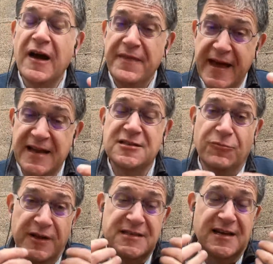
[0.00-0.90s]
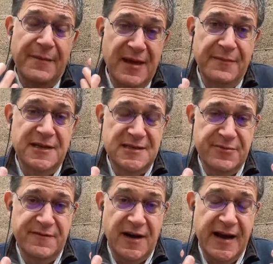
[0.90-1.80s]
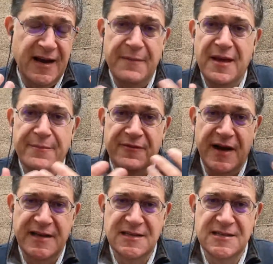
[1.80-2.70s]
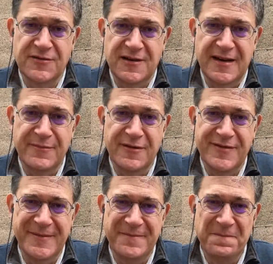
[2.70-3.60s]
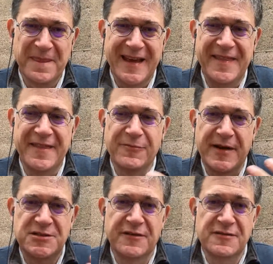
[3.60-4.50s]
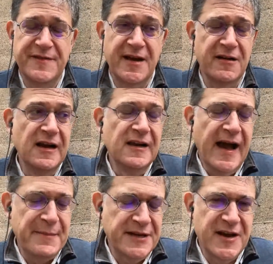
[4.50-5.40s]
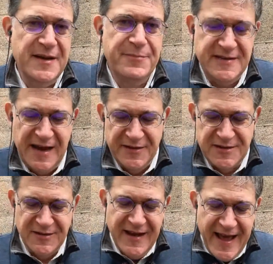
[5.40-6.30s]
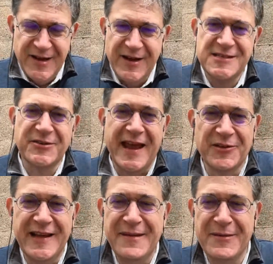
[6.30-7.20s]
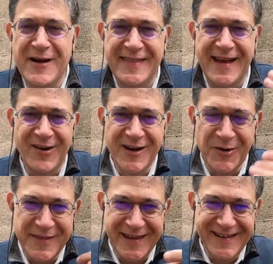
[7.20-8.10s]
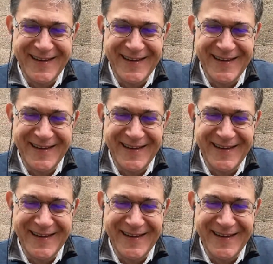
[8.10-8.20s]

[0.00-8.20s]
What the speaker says: That is the ones that IBM doesn't provide. IBM provides a certain number of them. And the rest, I'm not trying to put down those, hey, it's okay, you're leading me right there, I'll go with it.